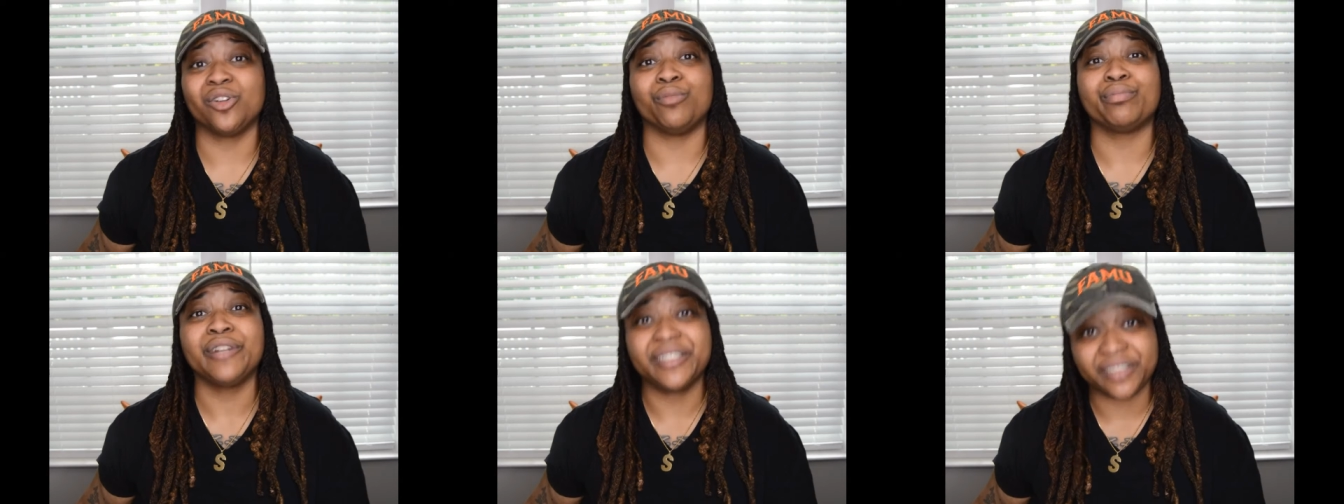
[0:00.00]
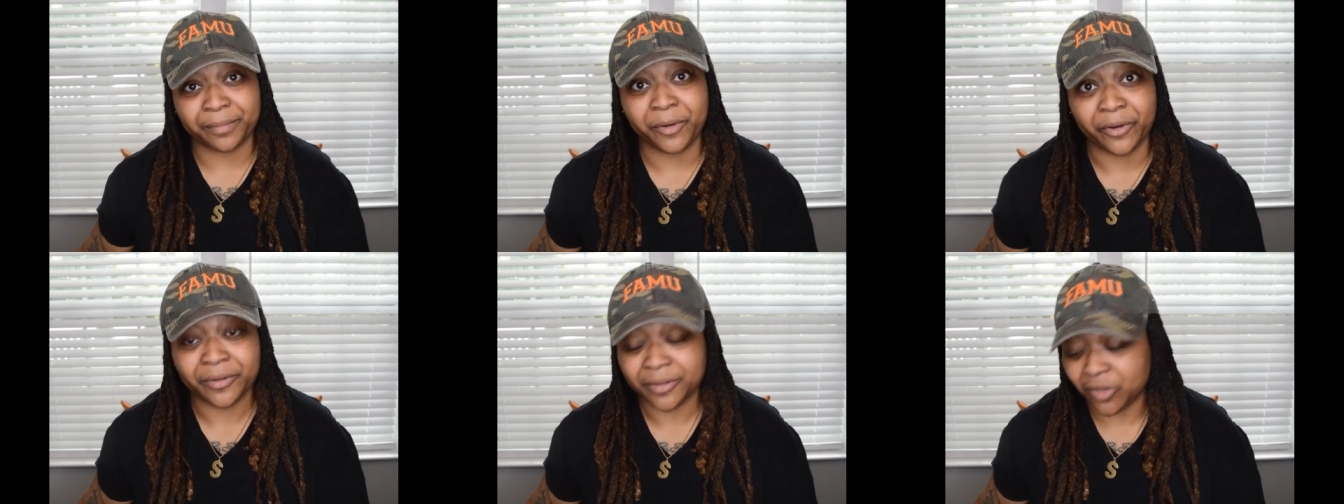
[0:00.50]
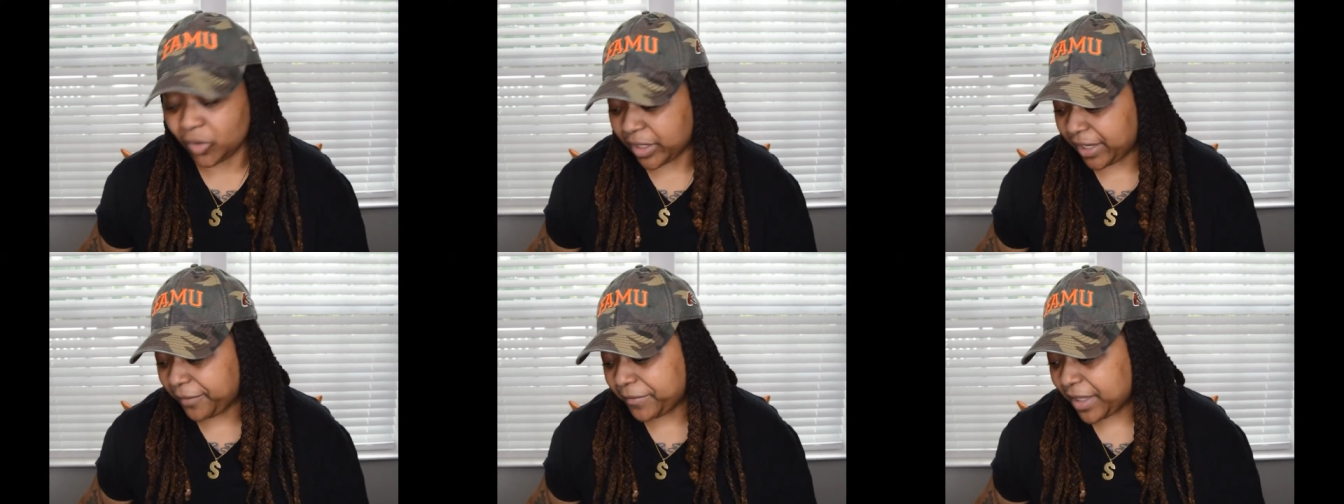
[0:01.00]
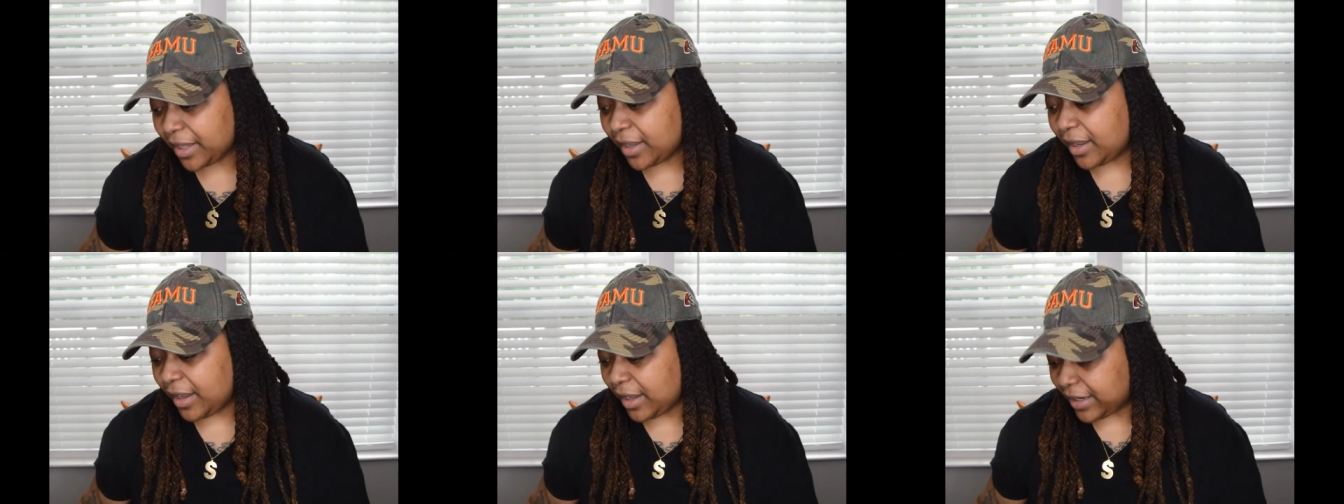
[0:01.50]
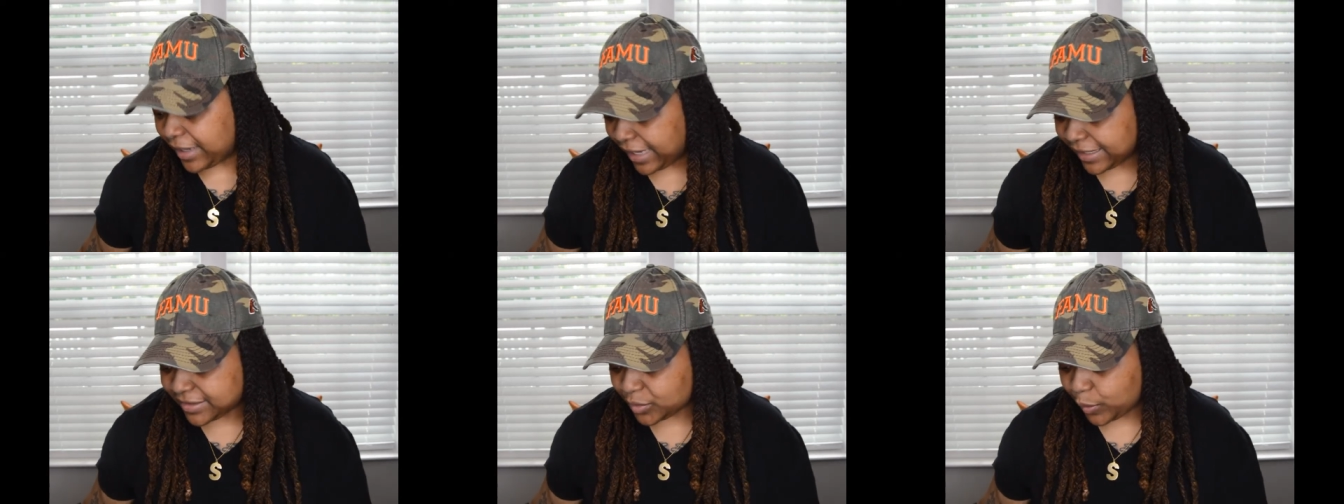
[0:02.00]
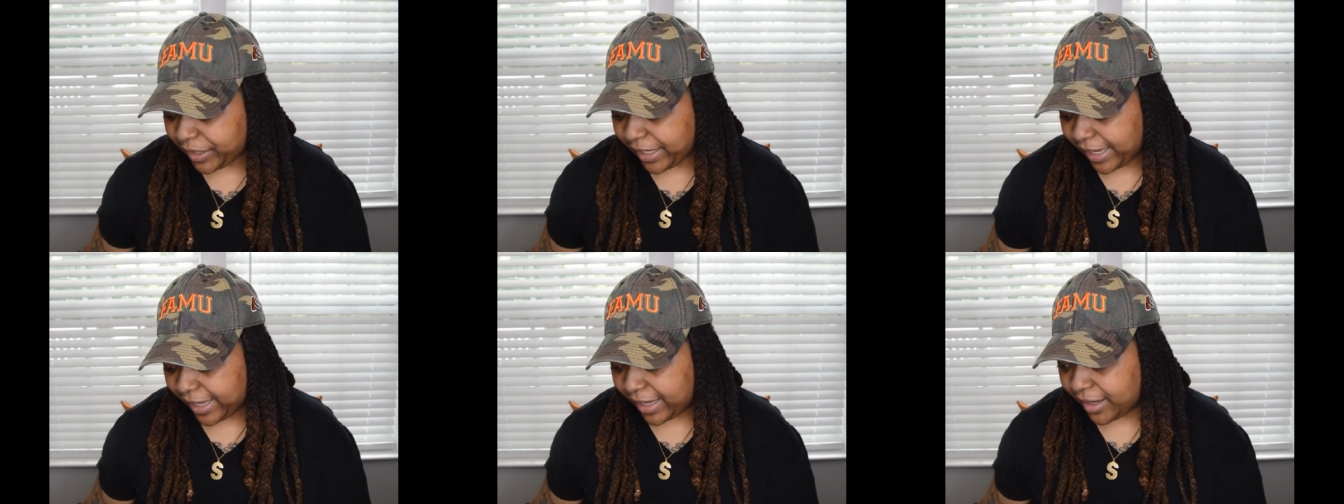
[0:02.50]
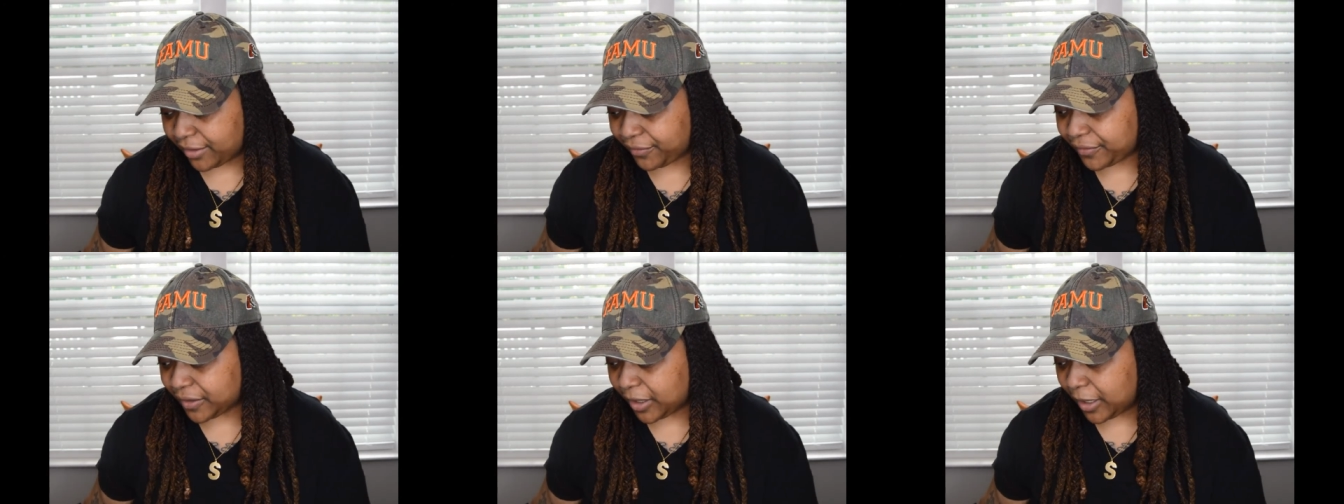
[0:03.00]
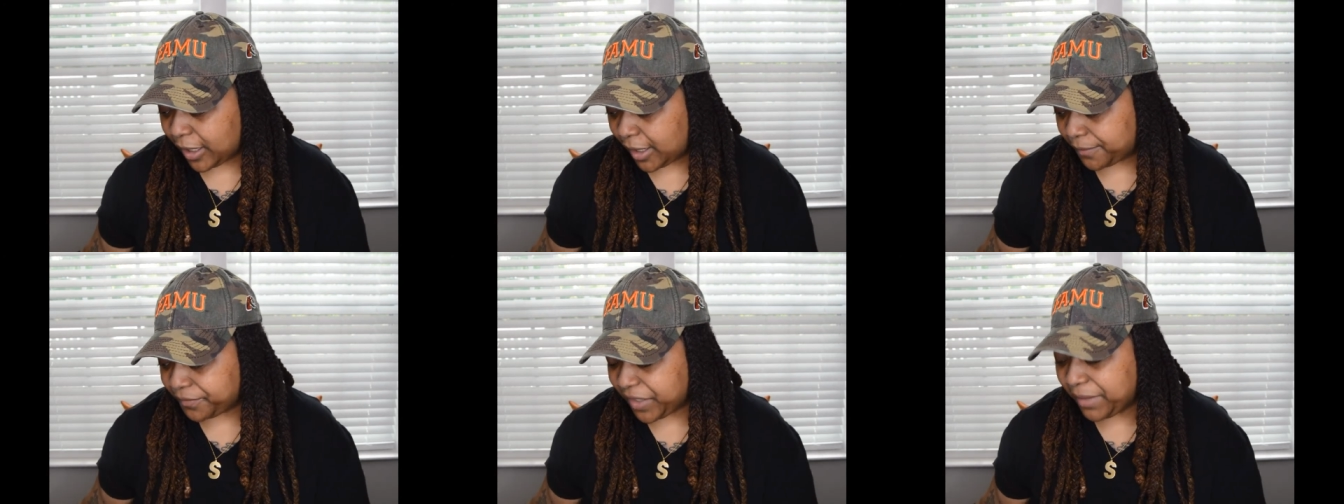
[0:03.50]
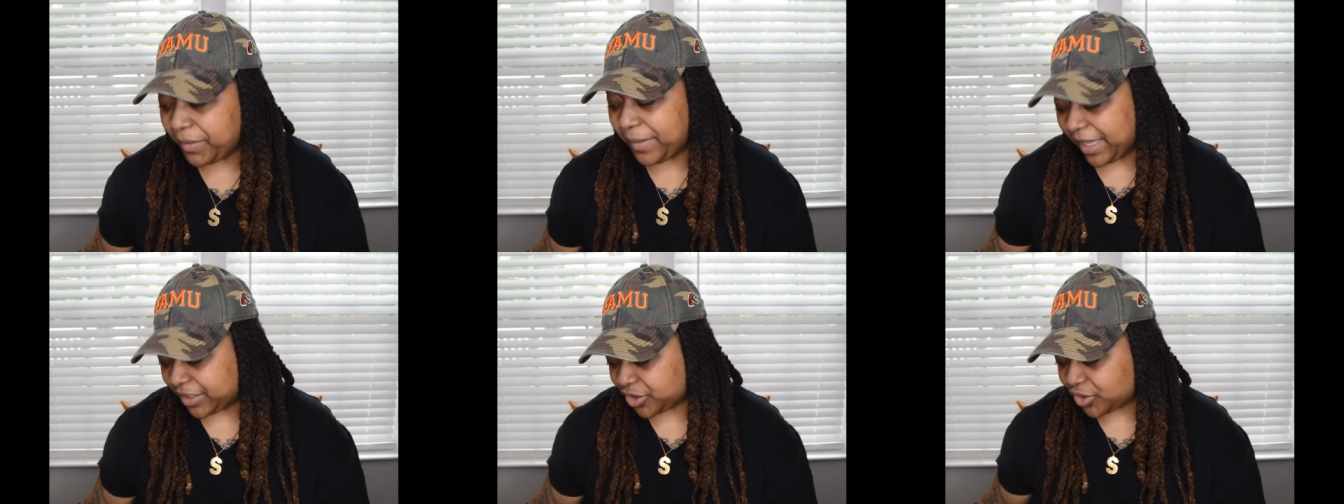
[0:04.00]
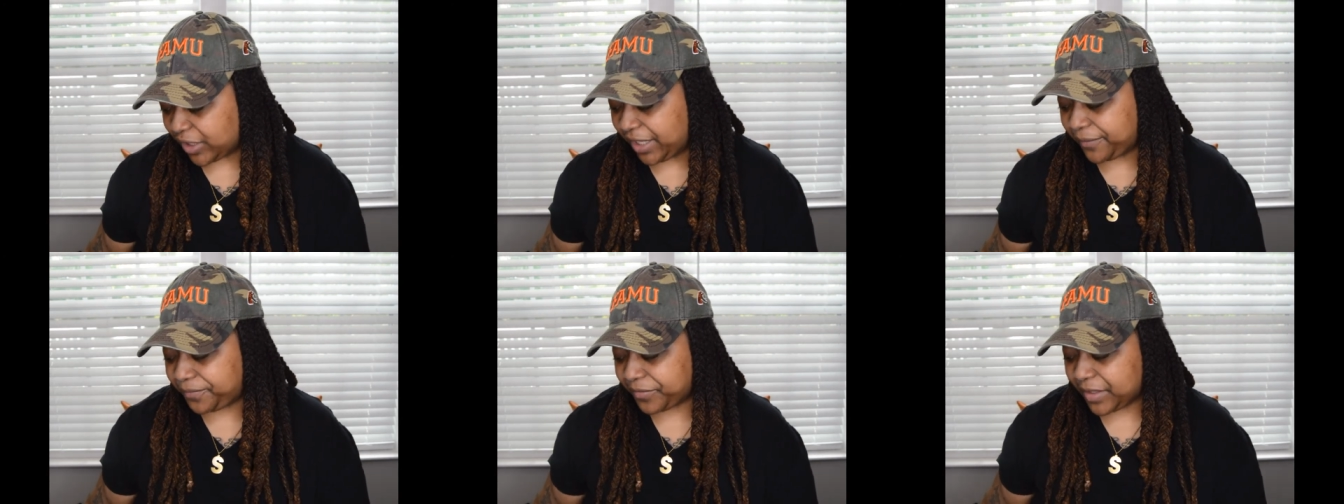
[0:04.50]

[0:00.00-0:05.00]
on principle, okay? Next we have MMX Straight.